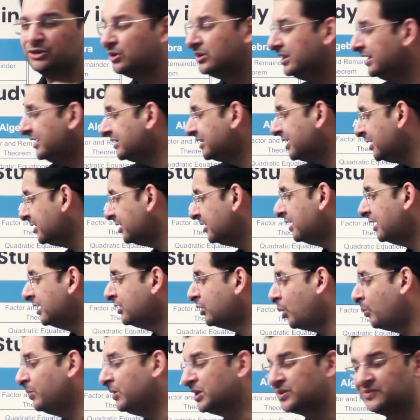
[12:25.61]
So these are
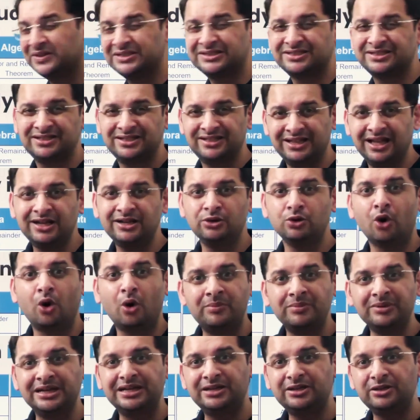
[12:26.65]
the topics which they
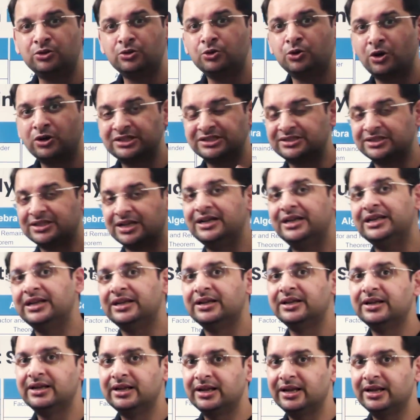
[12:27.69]
normally do not study
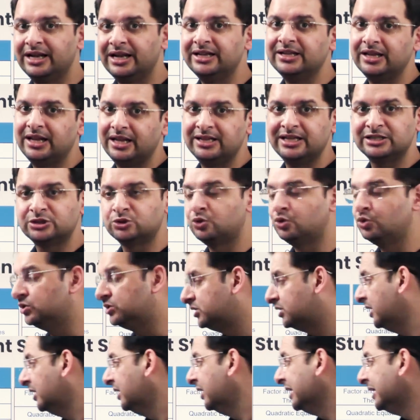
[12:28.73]
in the
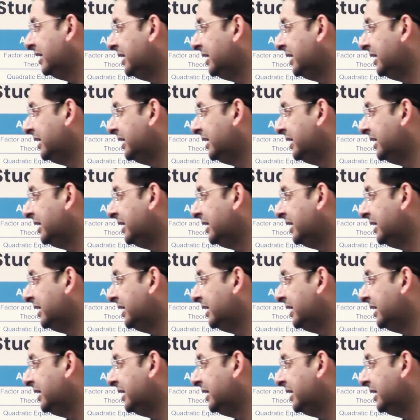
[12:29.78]
schools.